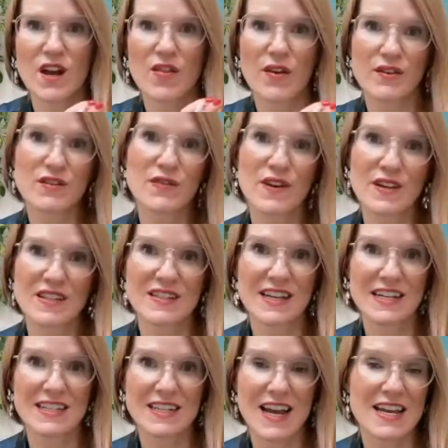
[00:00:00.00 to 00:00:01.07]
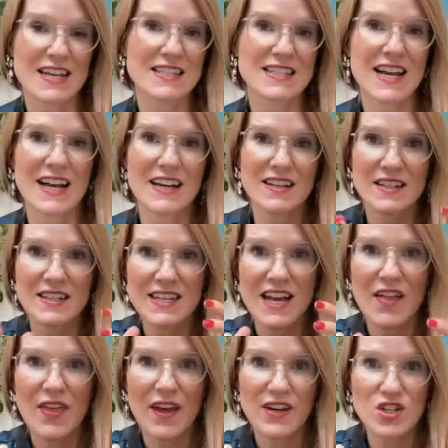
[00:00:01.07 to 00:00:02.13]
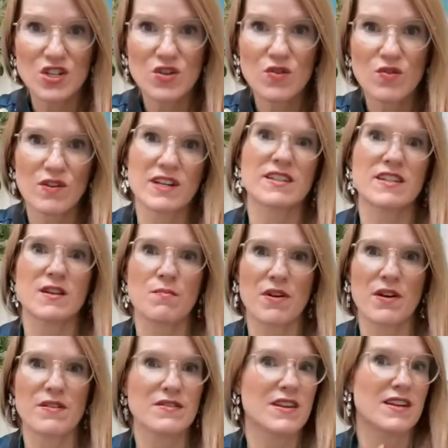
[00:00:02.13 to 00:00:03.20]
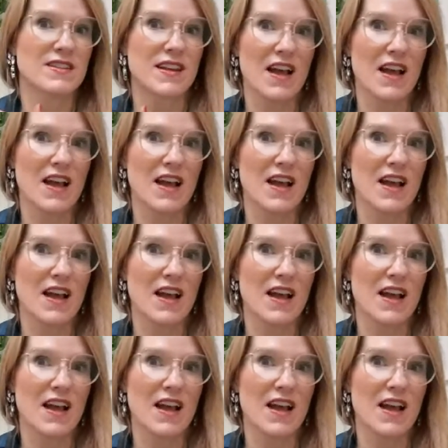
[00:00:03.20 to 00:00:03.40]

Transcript: those first 6 to 8 seconds, that shortlisted process,